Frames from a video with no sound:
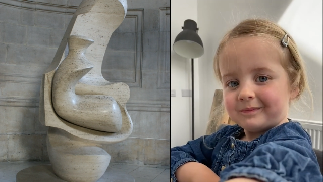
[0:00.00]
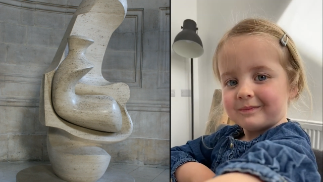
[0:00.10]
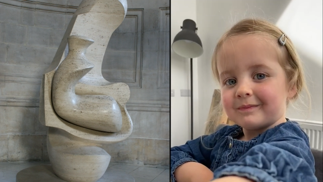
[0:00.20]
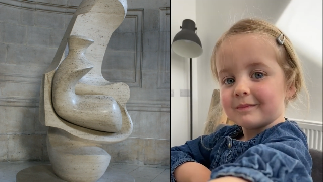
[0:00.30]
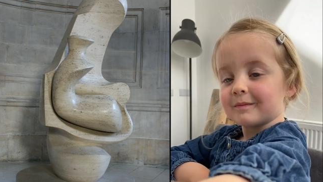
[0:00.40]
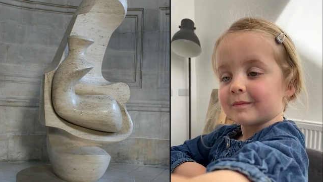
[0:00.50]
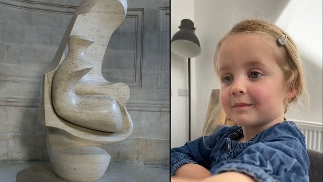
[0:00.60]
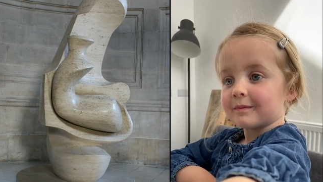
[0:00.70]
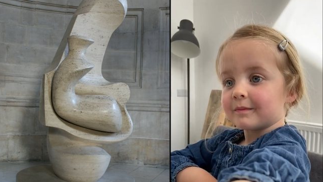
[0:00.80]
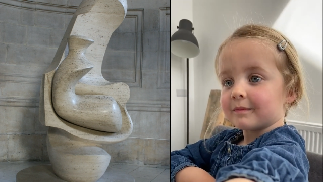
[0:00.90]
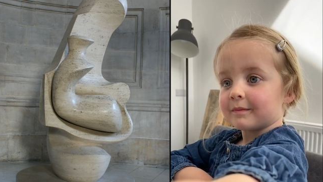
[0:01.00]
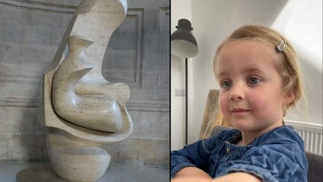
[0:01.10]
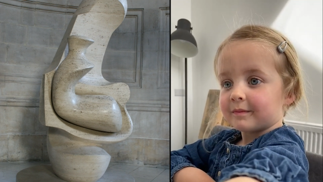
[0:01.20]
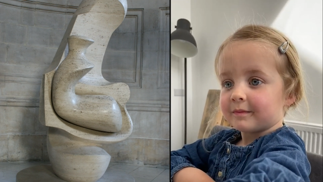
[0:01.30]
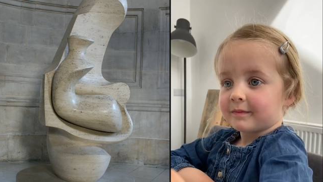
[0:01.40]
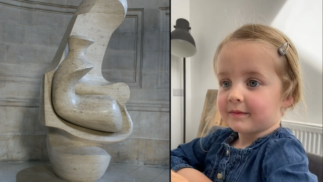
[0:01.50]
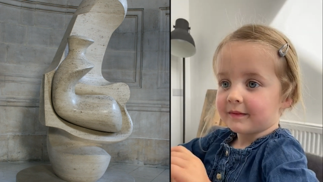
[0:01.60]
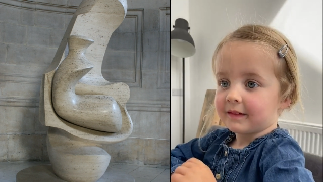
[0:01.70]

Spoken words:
Nothing is said.